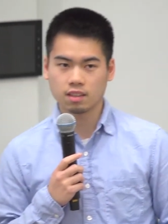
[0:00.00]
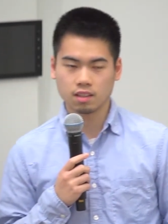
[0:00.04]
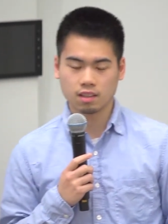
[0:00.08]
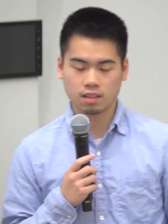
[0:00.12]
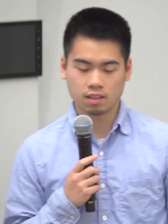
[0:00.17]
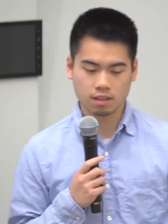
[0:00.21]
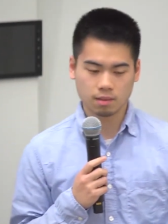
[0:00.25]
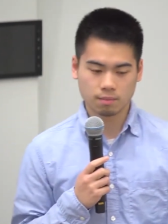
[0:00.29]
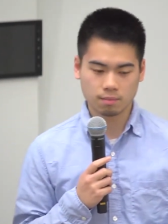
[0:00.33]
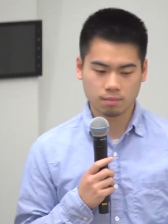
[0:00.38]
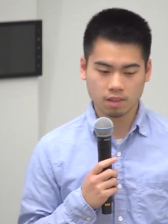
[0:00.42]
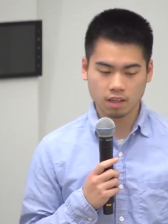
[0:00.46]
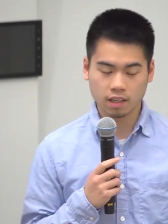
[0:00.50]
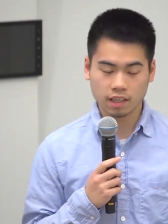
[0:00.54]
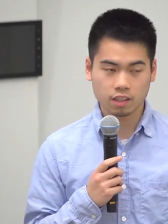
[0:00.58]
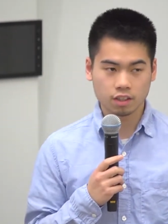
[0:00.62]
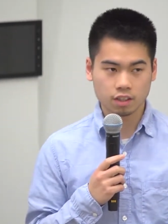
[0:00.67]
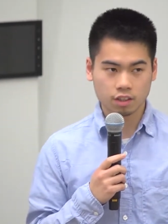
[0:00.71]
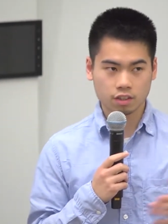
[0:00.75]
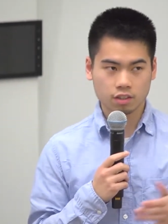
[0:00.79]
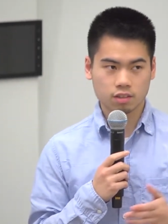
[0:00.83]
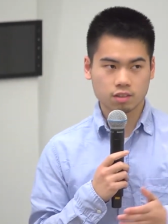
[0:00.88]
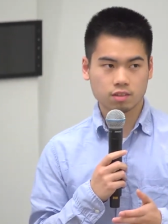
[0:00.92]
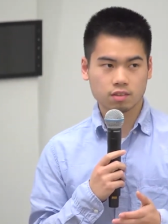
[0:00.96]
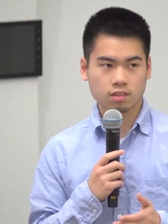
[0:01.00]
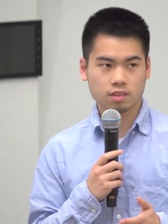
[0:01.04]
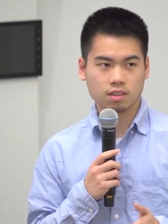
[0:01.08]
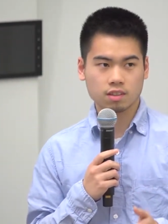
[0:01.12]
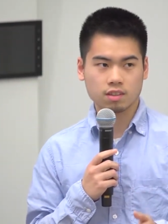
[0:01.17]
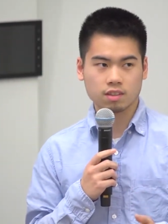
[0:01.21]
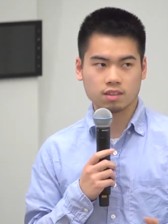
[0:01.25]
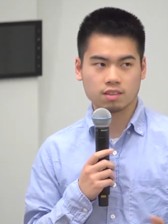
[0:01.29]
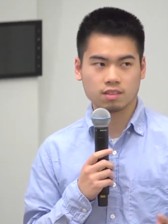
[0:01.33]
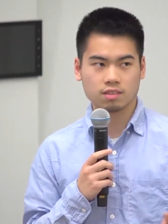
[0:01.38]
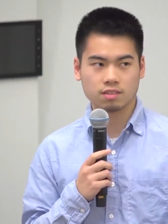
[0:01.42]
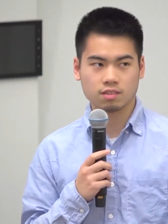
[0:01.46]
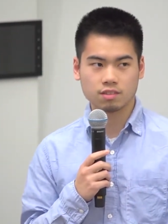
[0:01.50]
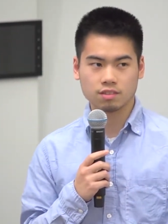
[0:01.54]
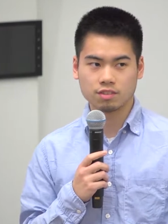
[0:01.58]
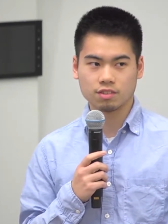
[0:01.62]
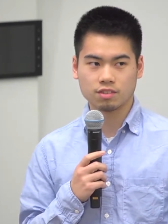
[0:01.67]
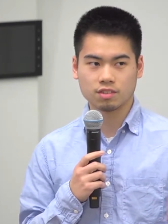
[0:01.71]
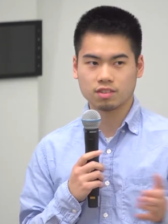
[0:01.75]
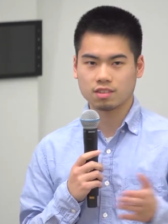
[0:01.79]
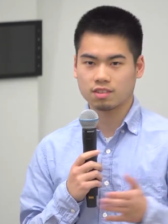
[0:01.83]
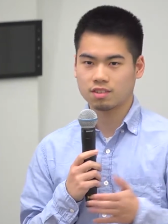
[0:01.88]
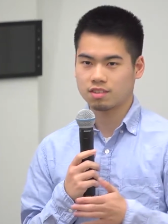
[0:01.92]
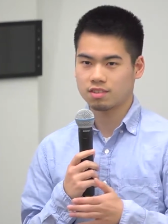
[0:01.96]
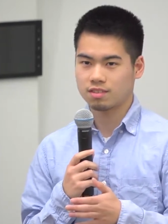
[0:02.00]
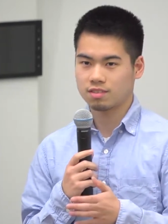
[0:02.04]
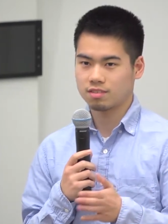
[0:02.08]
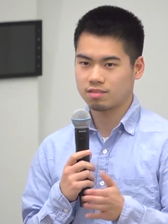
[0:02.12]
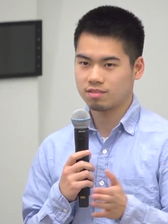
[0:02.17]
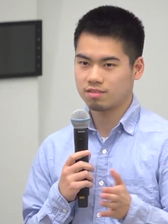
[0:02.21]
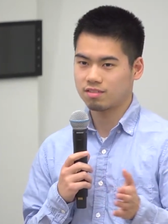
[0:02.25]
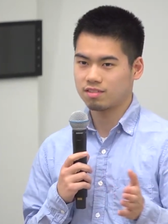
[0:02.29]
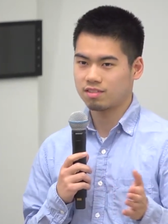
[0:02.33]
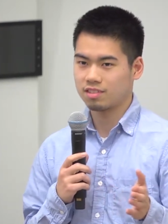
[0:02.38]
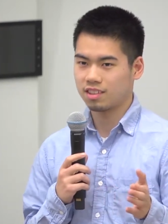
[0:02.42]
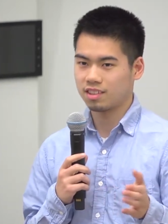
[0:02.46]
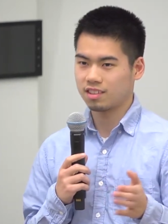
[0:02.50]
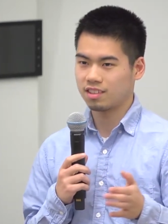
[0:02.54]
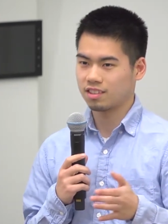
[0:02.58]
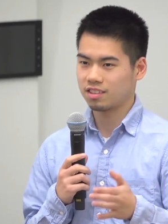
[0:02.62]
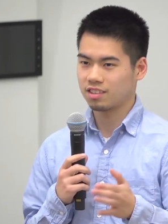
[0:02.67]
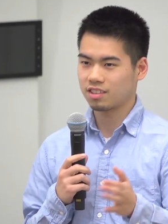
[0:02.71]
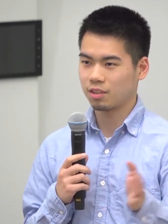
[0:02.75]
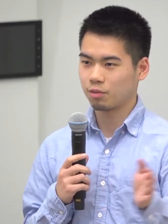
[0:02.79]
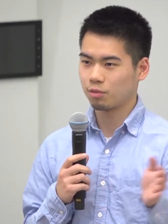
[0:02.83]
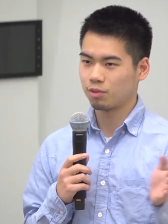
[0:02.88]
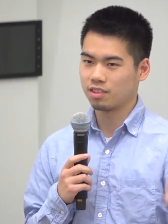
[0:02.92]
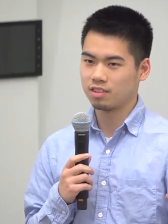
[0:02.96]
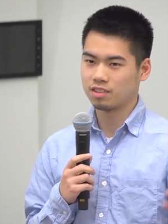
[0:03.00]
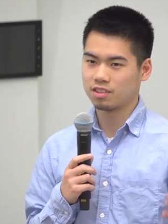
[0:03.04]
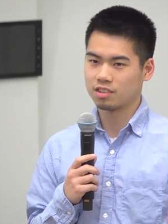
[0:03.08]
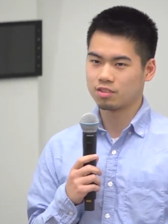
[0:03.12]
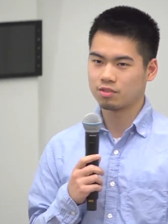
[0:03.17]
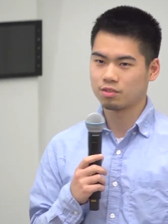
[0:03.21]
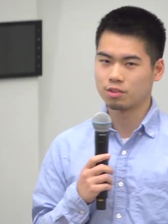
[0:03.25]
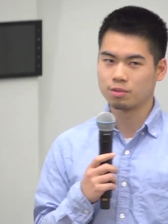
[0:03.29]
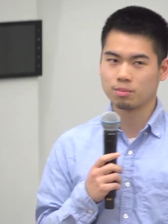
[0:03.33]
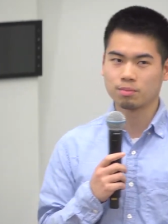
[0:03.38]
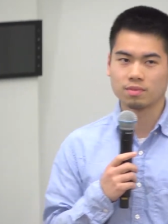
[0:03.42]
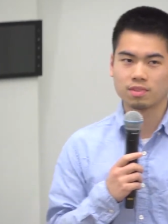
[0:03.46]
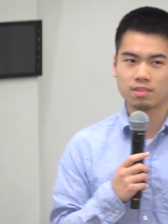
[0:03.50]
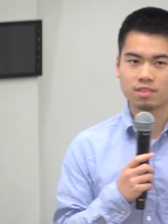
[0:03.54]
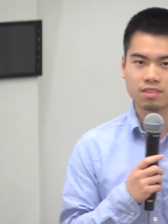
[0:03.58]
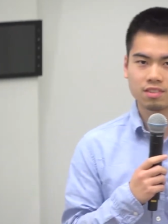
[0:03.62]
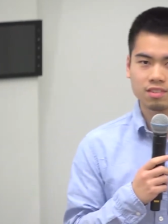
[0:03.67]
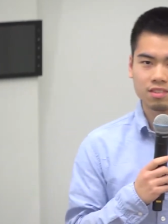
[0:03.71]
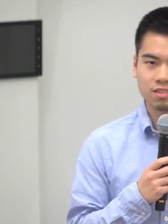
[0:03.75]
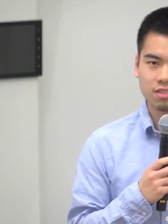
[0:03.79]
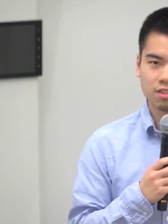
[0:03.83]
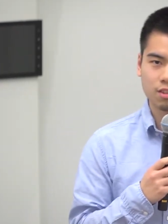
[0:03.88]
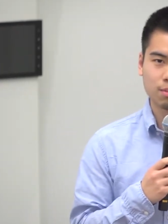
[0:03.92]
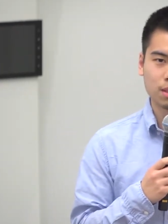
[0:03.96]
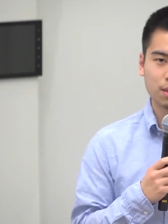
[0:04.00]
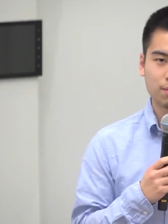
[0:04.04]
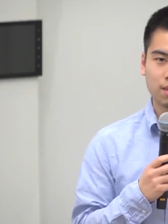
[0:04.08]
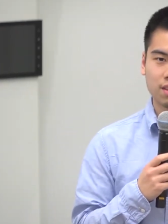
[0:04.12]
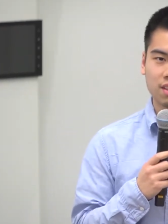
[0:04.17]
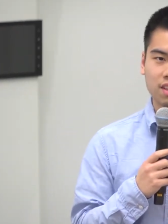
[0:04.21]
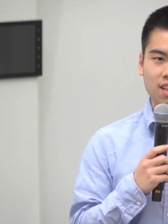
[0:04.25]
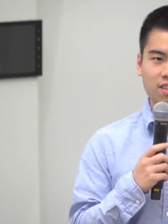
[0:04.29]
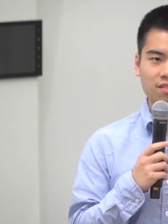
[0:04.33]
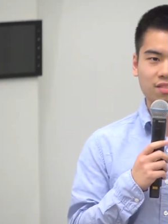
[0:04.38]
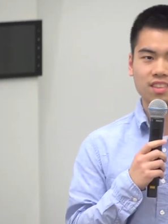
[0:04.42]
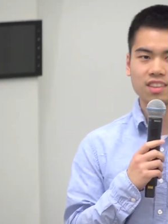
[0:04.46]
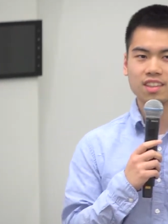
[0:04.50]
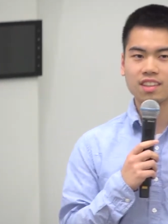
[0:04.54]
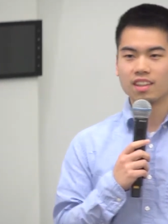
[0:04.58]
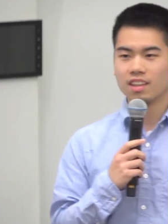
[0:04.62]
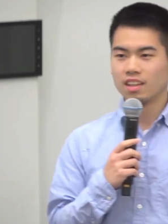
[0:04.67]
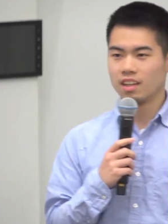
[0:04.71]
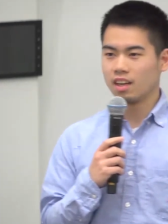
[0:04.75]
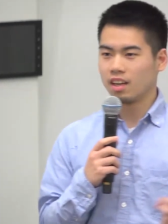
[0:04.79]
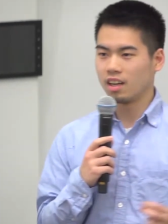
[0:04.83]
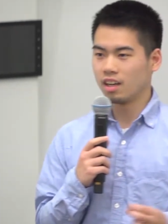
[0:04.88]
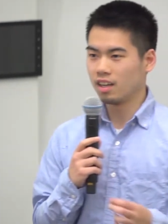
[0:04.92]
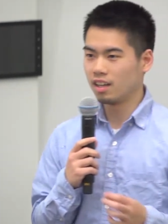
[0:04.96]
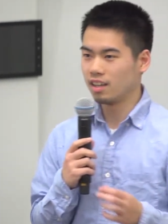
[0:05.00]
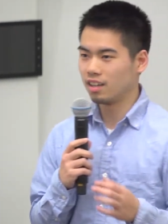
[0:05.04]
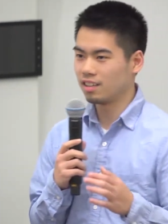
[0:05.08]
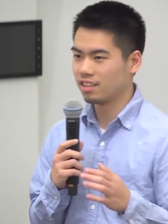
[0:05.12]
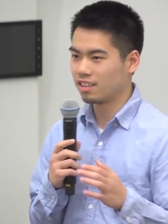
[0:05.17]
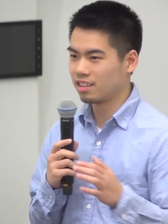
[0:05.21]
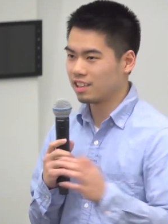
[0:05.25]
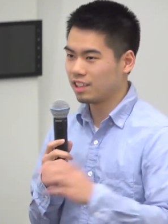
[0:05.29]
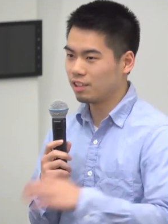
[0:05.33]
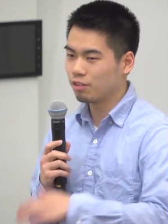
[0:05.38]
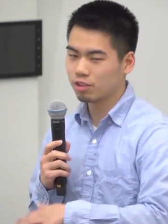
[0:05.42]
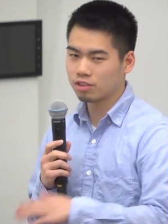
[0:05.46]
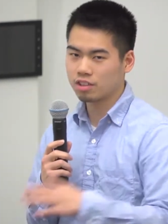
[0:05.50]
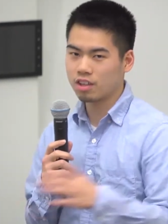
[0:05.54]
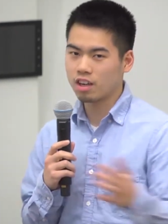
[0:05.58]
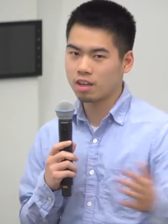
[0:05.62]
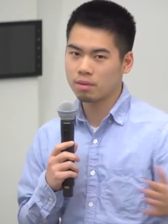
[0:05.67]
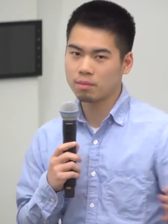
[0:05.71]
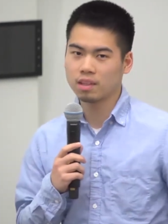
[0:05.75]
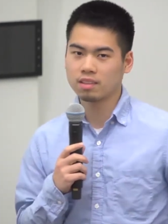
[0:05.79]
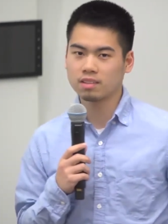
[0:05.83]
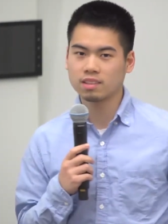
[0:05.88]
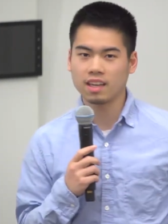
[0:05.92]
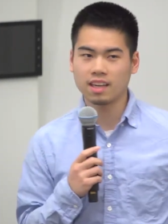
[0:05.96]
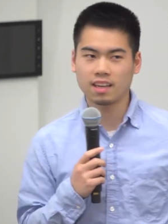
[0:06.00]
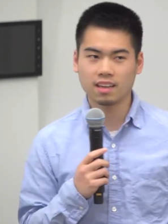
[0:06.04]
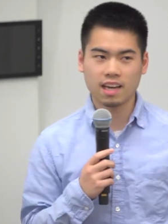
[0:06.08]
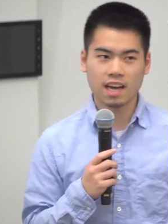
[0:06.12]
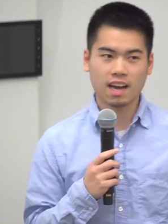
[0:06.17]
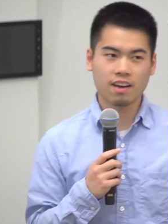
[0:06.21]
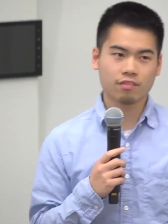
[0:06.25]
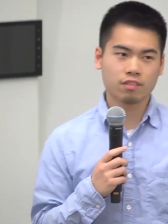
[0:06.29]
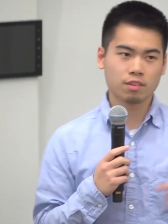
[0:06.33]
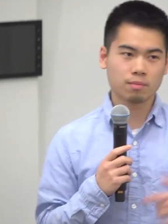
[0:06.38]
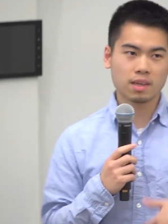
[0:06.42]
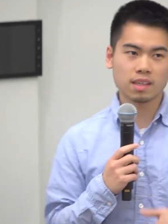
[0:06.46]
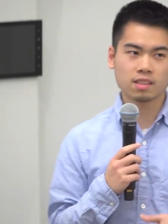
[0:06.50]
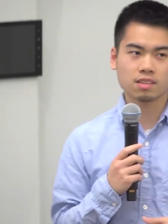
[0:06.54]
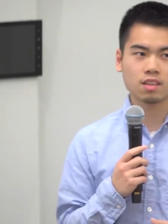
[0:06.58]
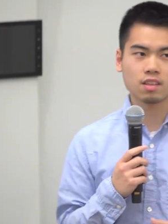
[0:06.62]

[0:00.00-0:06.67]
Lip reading: Iker, who's I think somewhere in this room, or maybe he left, he will talk about that after my